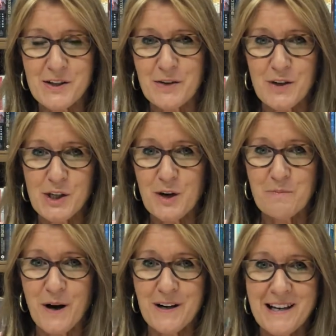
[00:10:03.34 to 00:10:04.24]
of his own
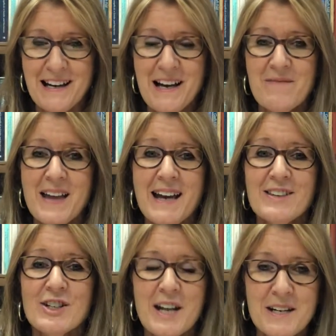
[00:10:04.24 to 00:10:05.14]
body and the
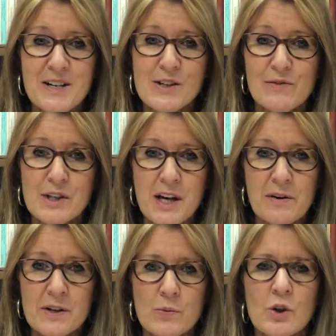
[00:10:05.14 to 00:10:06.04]
deadness of
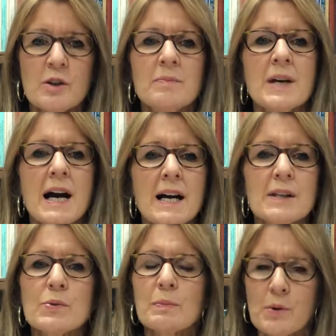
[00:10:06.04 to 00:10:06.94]
Sarah's womb.
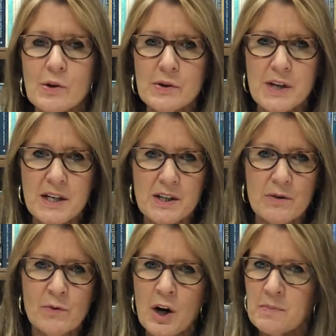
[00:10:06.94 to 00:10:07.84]
That's what Paul says in
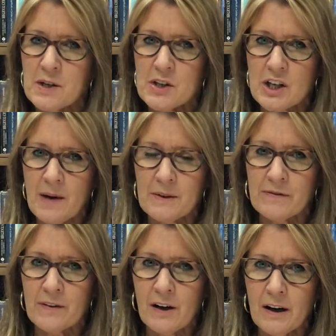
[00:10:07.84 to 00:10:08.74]
Romans chapter 5.